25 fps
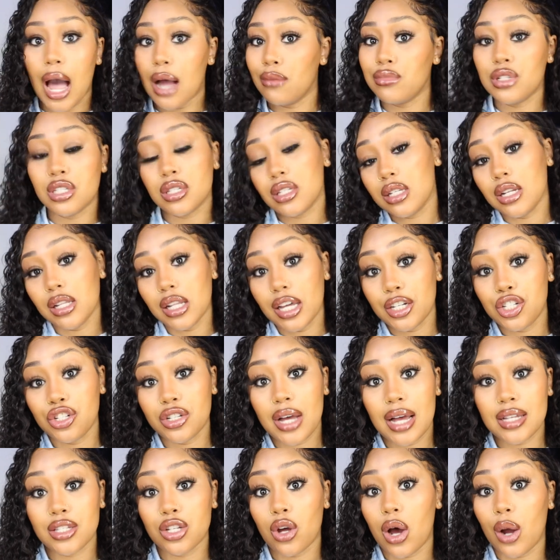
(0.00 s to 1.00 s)
I'm just gonna let
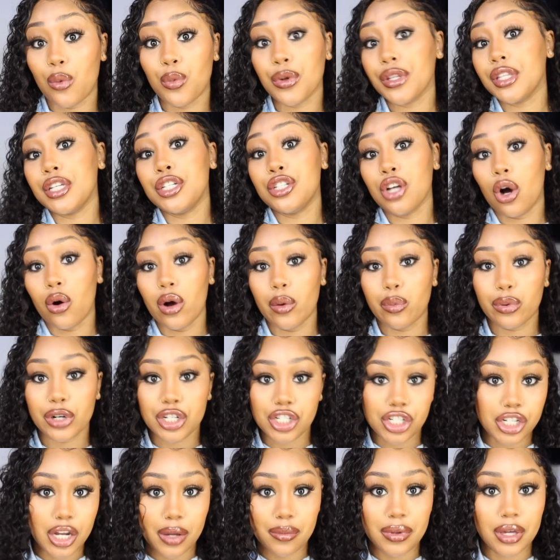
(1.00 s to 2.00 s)
you guys know I really don't
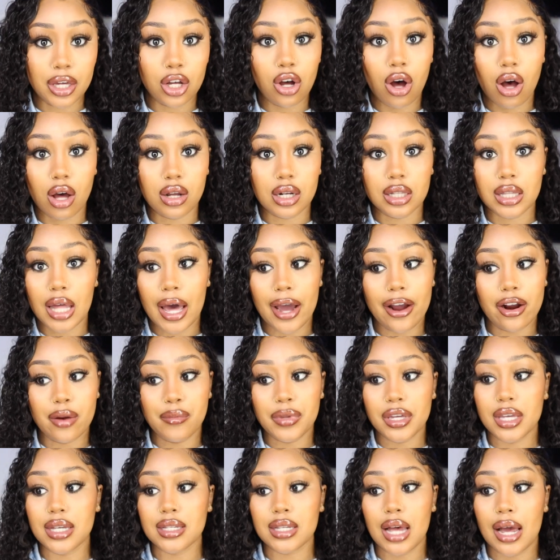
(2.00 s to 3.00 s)
appreciate being called a liar
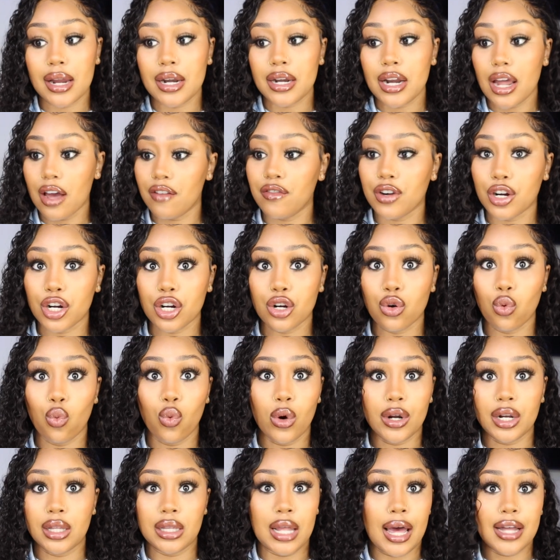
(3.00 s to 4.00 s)
because I never
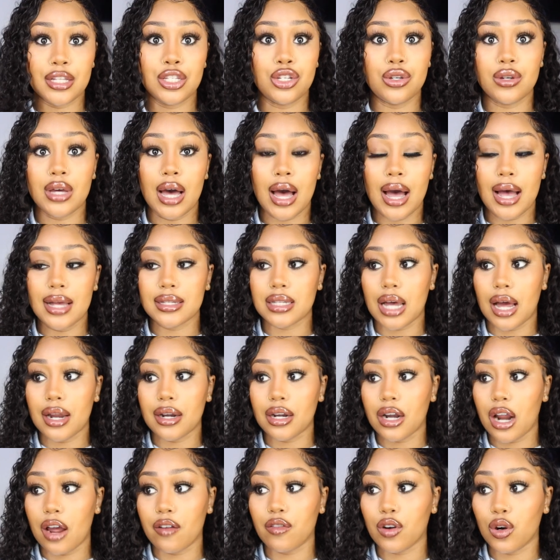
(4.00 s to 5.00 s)
want to lie to you guys. I
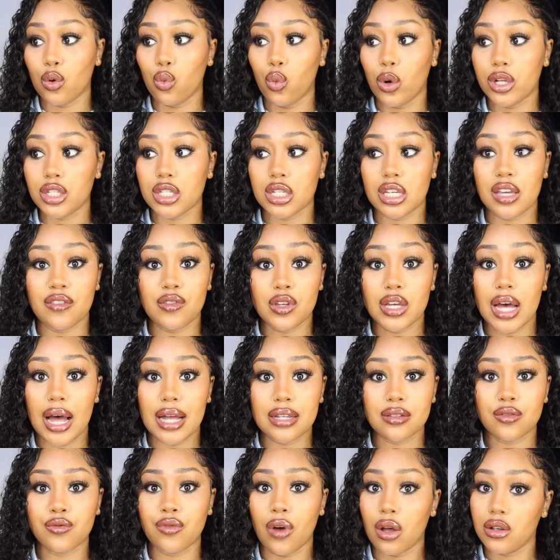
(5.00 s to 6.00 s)
never want to give you
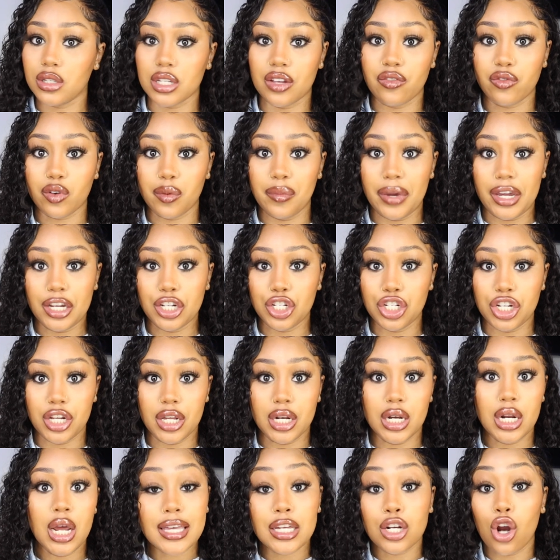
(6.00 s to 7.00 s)
guys false
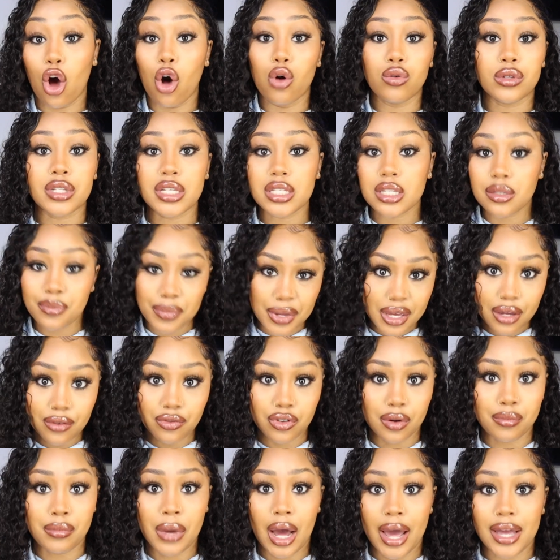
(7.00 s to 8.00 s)
information. I can only speak
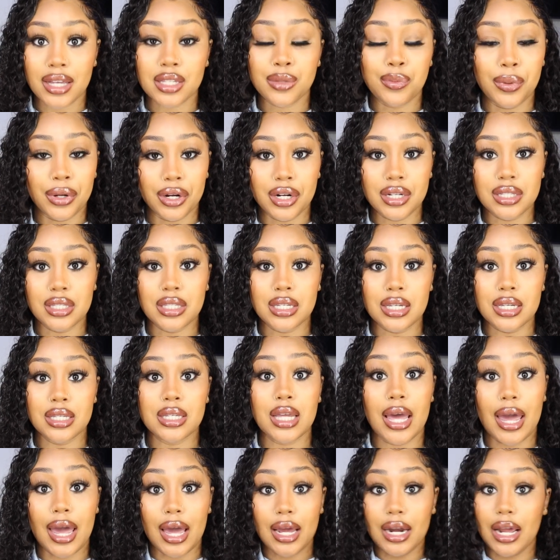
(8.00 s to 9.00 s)
from my
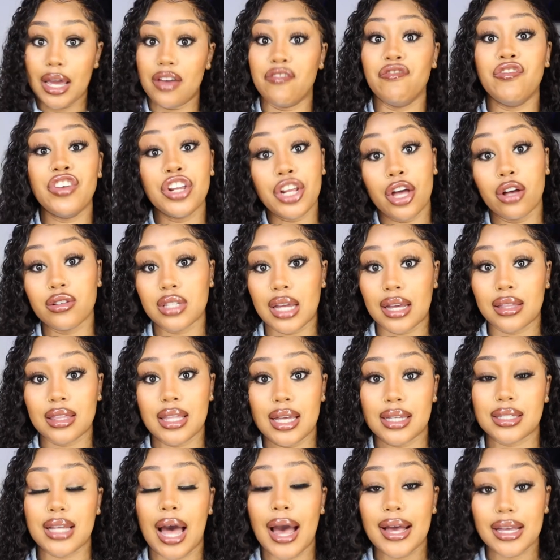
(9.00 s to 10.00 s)
experiences, and in videos like
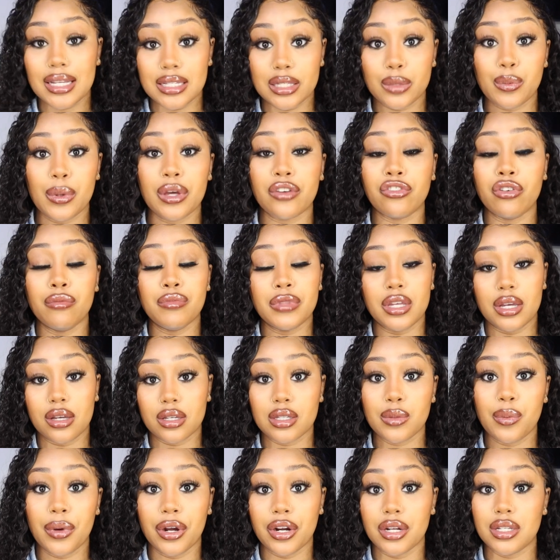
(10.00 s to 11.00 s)
this I can speak from the
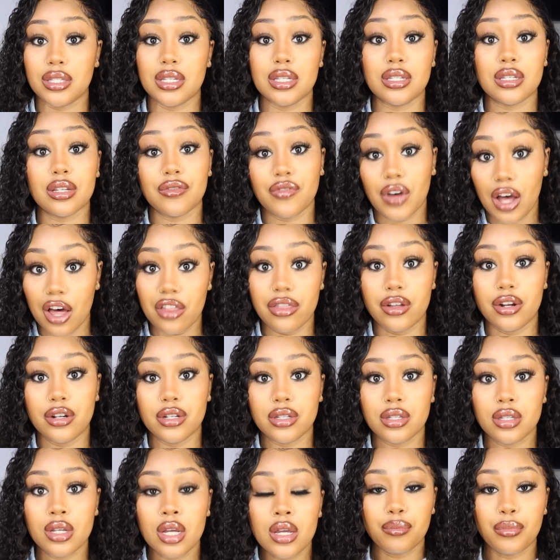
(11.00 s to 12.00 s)
experiences of
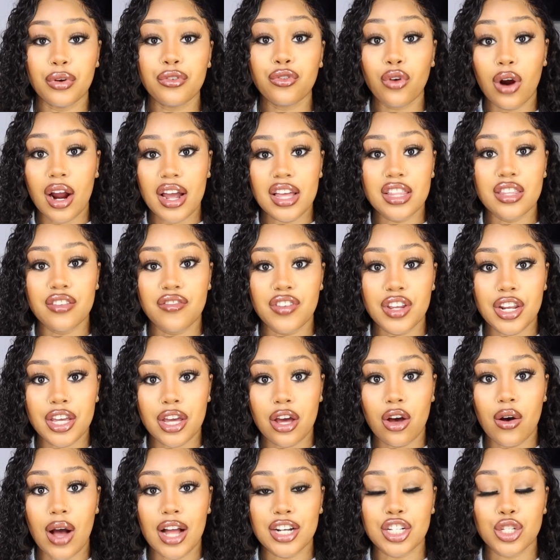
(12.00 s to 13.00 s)
others. Before I end the
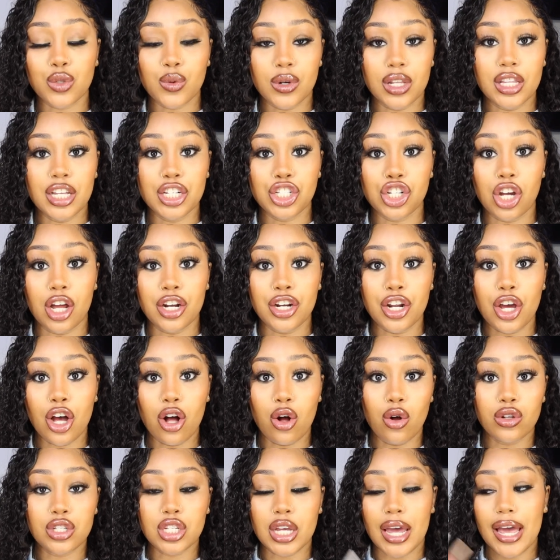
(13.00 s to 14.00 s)
video, I just want to let y'all
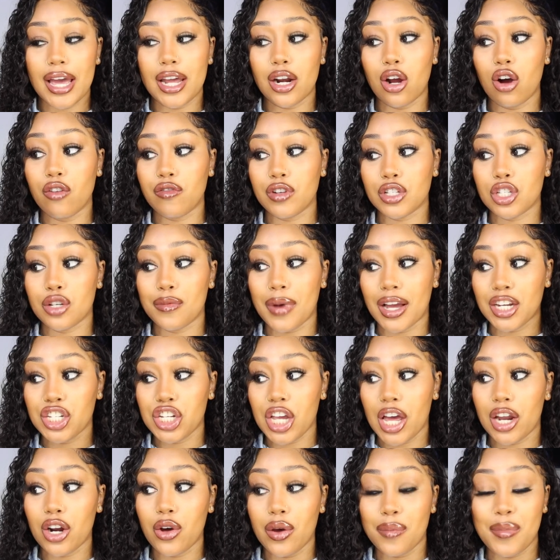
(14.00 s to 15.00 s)
know to head over to my
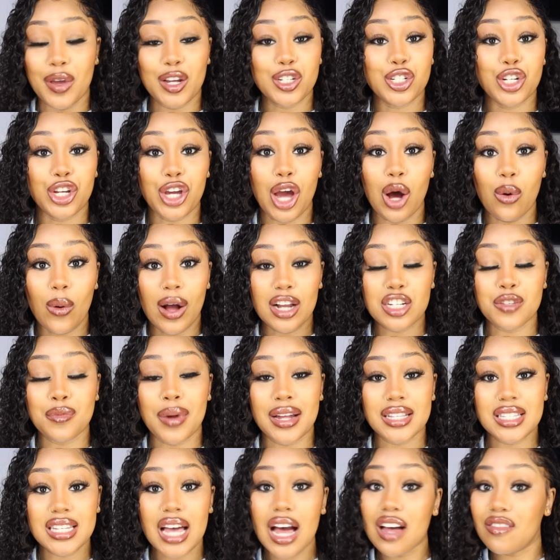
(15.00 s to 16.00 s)
channel and make sure y'all watch
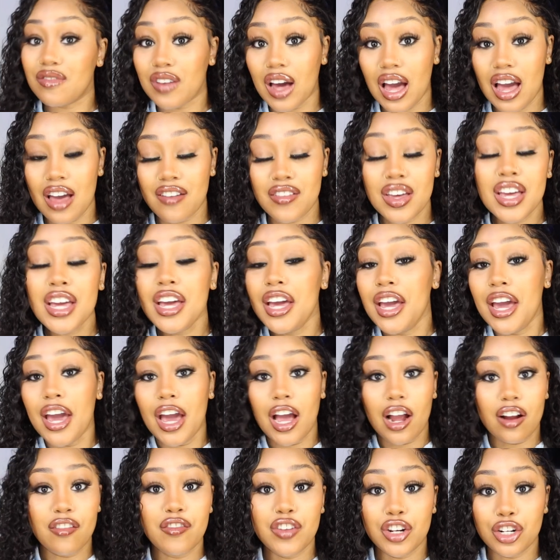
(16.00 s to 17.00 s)
my top 5
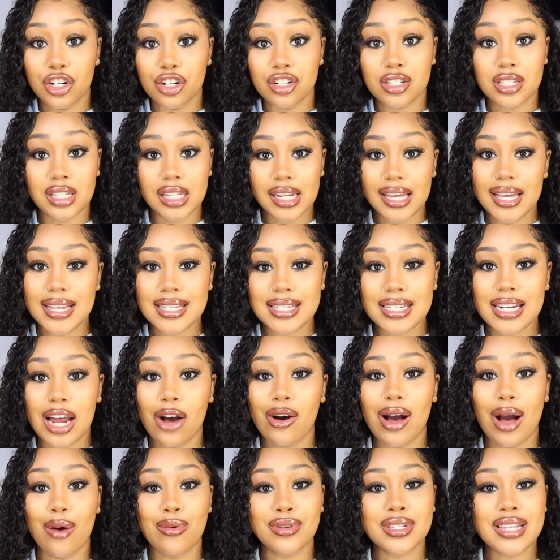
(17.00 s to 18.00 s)
hair vendors list.
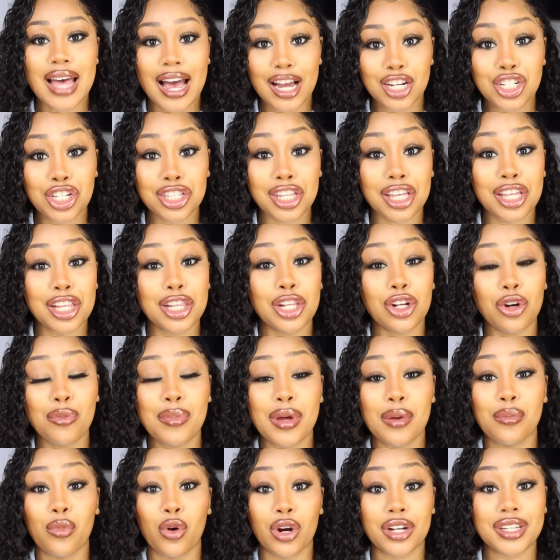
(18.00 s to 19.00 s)
Now, I was actually a little
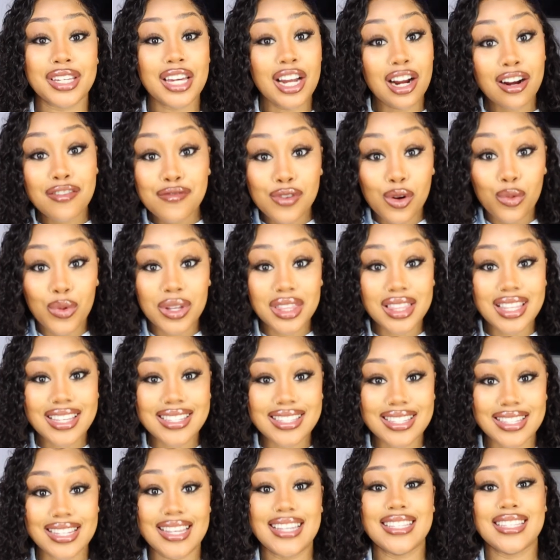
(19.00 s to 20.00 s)
bit more careful with
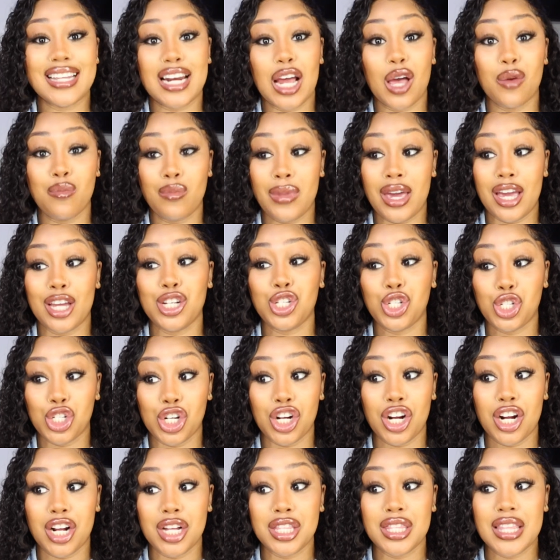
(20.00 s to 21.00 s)
this list, and I made
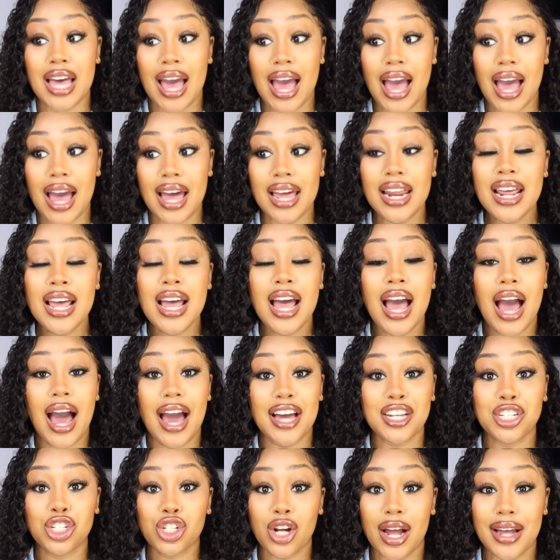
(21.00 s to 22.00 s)
sure that
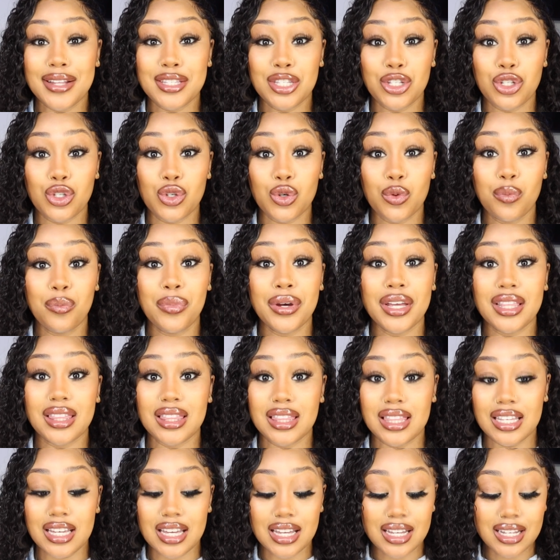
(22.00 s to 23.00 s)
I tried to
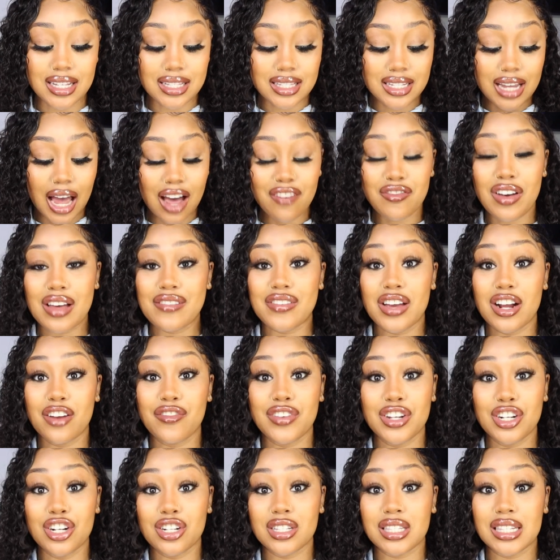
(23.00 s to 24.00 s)
put the top 5 hair
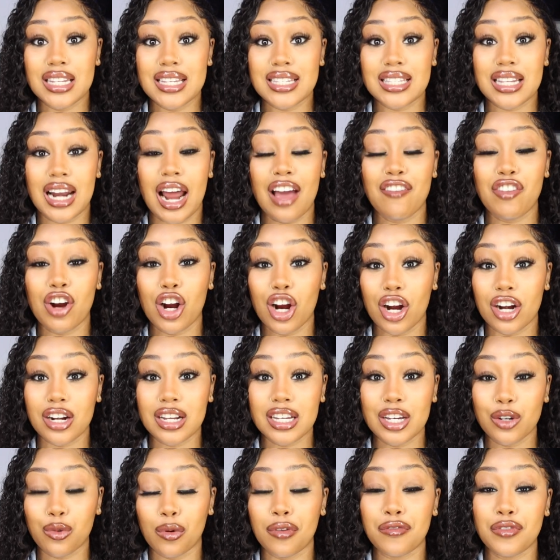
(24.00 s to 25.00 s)
vendors list that I've
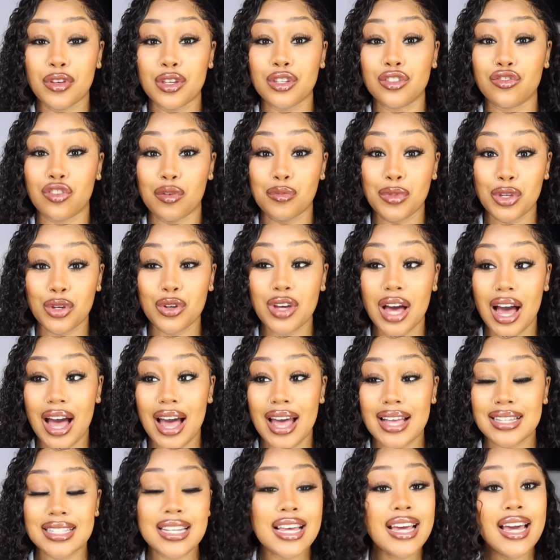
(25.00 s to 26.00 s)
heard good reviews from you
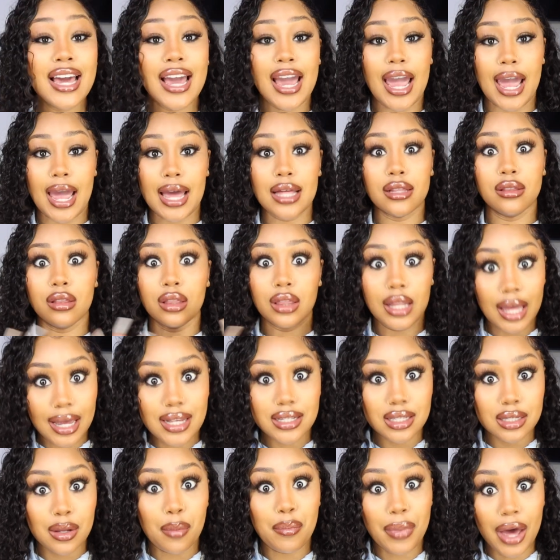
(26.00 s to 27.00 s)
guys and
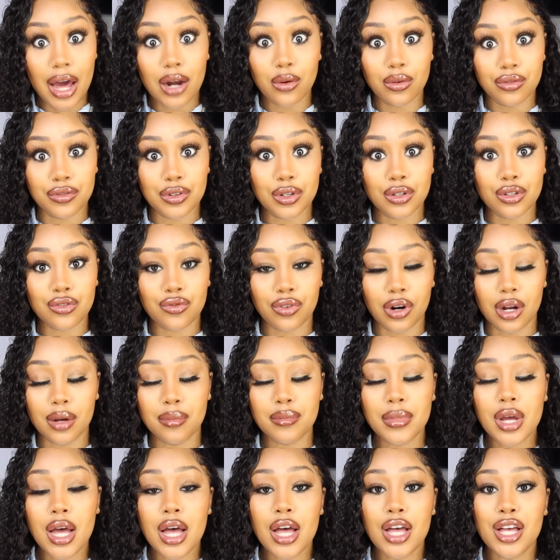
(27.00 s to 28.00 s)
less bad reviews
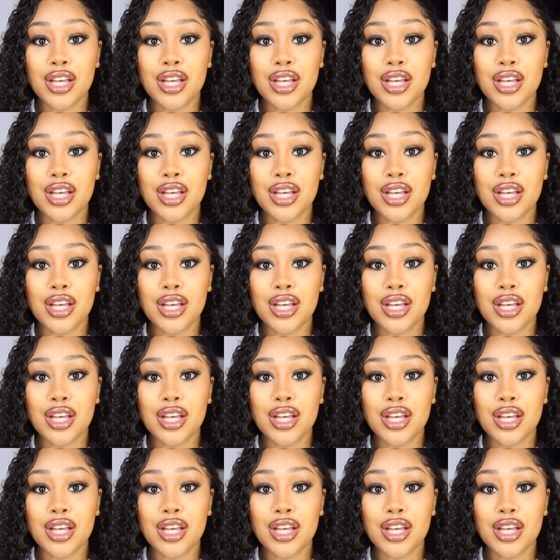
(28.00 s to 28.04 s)
from.